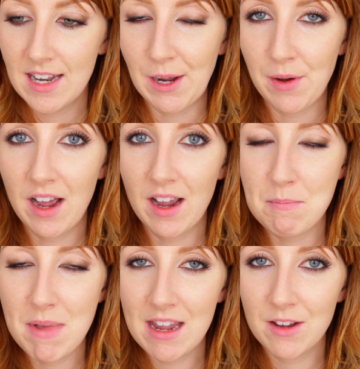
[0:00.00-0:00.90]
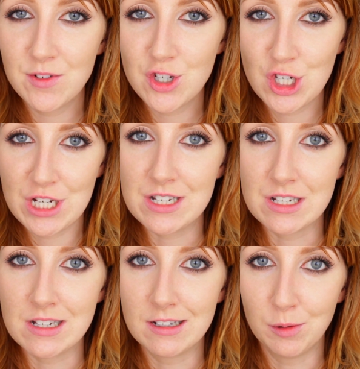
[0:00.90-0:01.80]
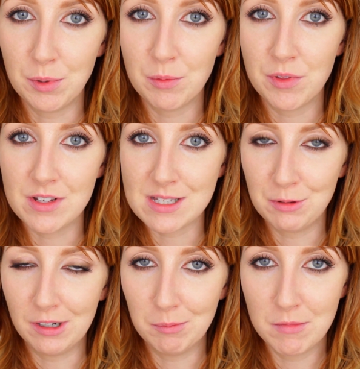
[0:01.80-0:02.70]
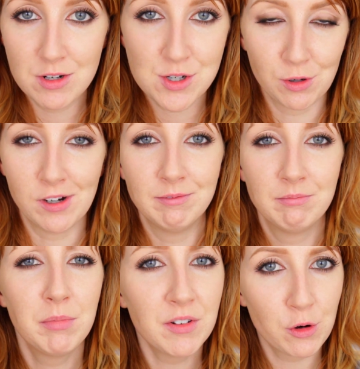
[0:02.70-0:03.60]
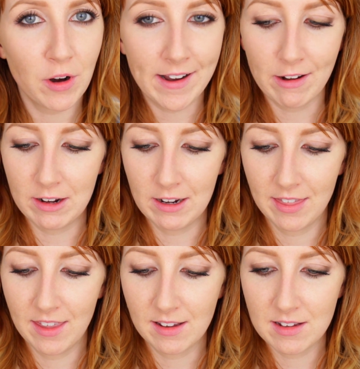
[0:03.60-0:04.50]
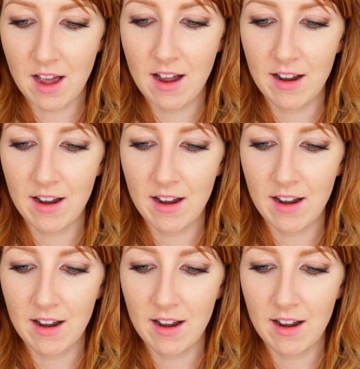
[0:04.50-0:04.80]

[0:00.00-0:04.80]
Now, I may have cheated a little bit with this one, I'm not sure. Bit of a grey area, I think.